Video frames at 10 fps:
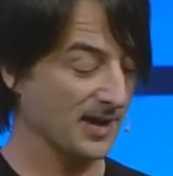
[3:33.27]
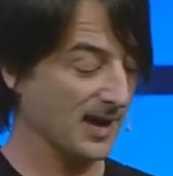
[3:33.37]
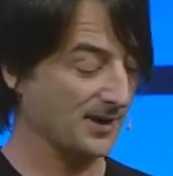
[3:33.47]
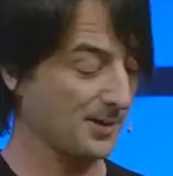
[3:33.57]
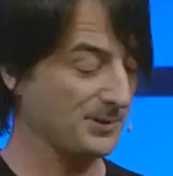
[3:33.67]

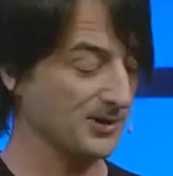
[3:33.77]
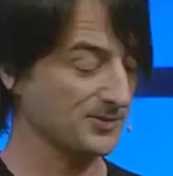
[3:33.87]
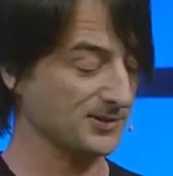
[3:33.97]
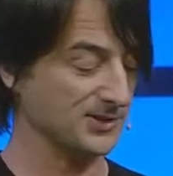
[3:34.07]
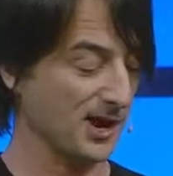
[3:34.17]
And up here at
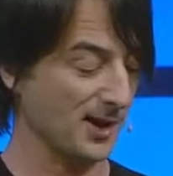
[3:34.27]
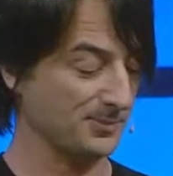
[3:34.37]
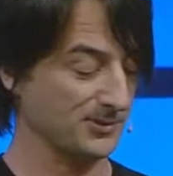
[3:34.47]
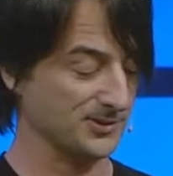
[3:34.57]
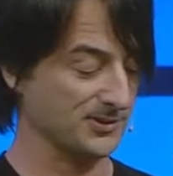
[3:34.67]
the top,
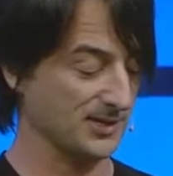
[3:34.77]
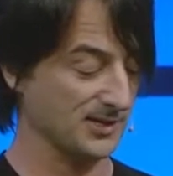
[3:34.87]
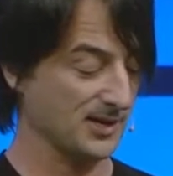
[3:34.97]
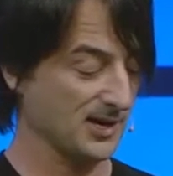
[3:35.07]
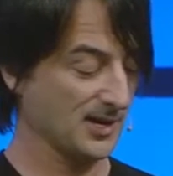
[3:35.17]
you'll see
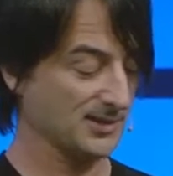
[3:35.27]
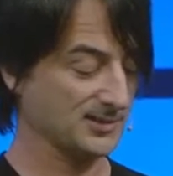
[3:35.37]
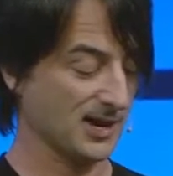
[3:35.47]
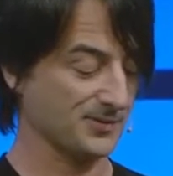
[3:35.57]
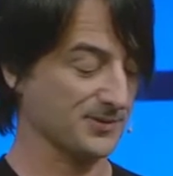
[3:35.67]
it's
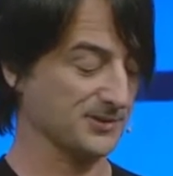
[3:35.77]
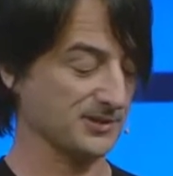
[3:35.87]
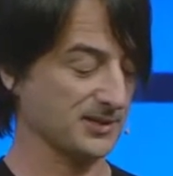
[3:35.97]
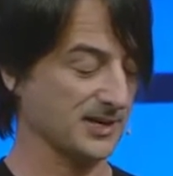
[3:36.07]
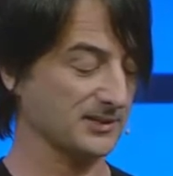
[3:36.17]
got this
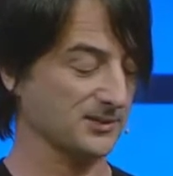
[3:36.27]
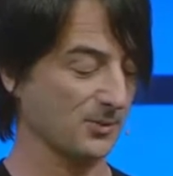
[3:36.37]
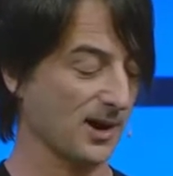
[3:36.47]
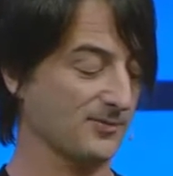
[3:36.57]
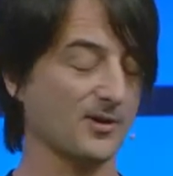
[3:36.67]
Connect to
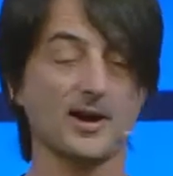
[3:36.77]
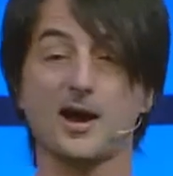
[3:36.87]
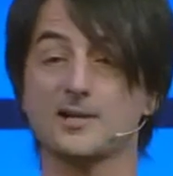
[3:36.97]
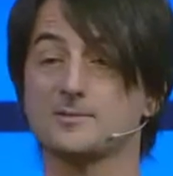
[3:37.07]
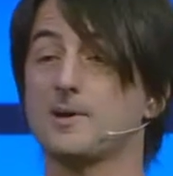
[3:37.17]
Wi-Fi
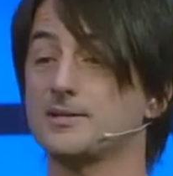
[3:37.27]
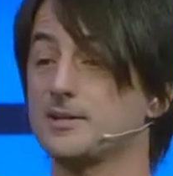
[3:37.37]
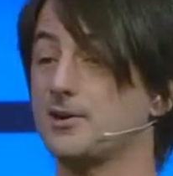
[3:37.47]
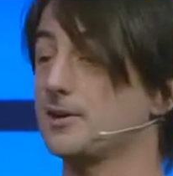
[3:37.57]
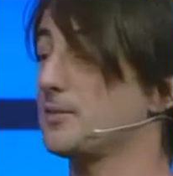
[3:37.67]
hotspots
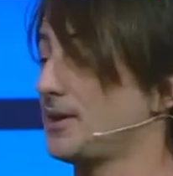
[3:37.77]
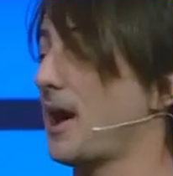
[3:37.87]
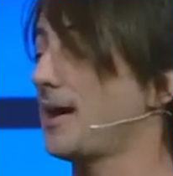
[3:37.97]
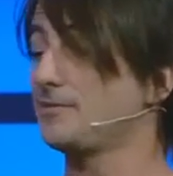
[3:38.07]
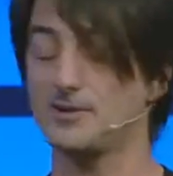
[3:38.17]
area that
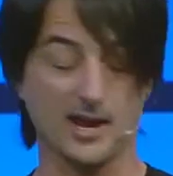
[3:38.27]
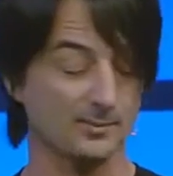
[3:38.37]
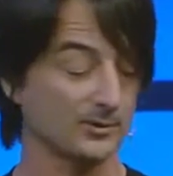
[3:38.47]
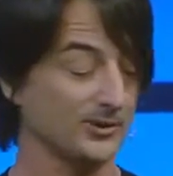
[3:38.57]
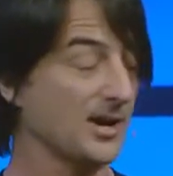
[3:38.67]
I've
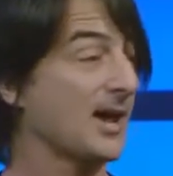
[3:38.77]
enabled.